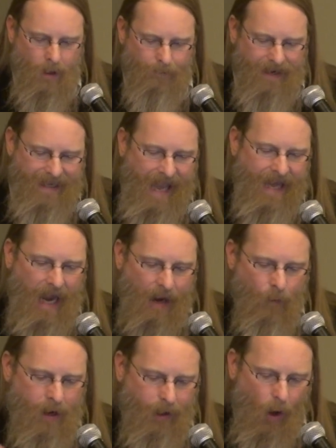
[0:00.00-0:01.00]
But again, I
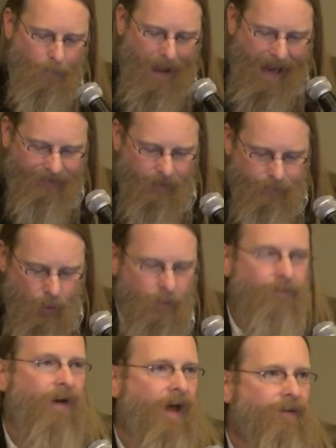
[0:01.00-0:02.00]
want to go back to
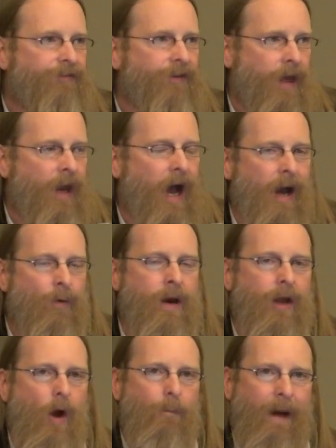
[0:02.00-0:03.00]
Moonves, and I want
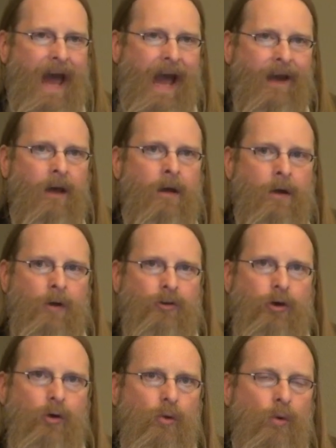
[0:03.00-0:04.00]
to go back
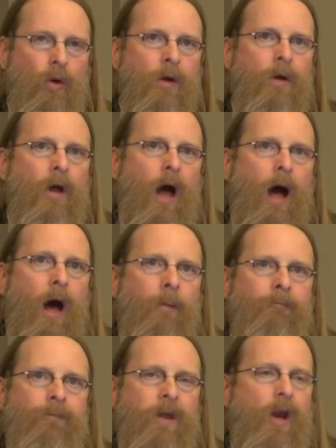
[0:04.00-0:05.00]
to,
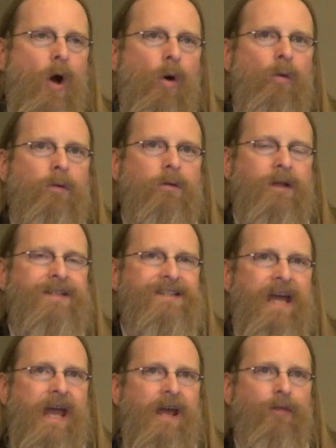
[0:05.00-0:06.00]
let's
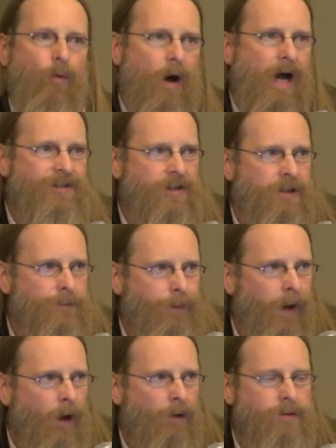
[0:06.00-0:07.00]
say the Washington
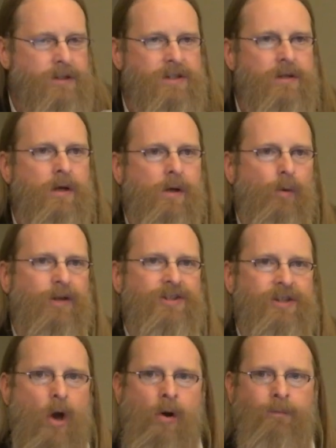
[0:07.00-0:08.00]
Post, which
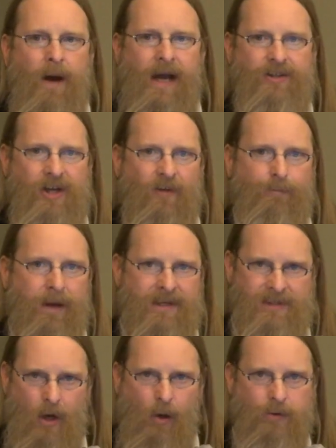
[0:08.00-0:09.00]
is owned by Jeff
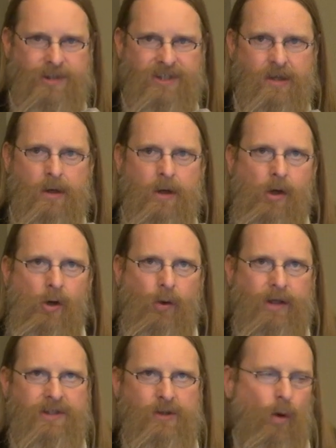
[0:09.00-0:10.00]
Bezos, who
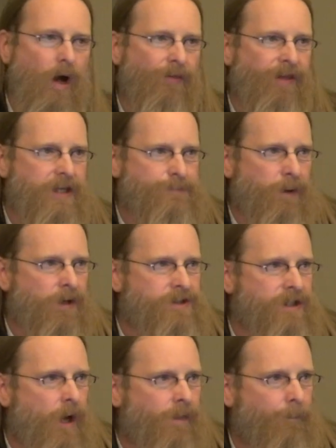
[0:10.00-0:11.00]
is the wealthiest
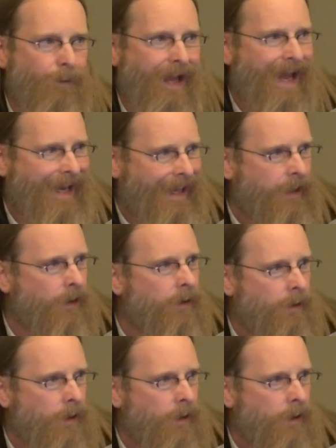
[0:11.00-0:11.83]
person on the planet.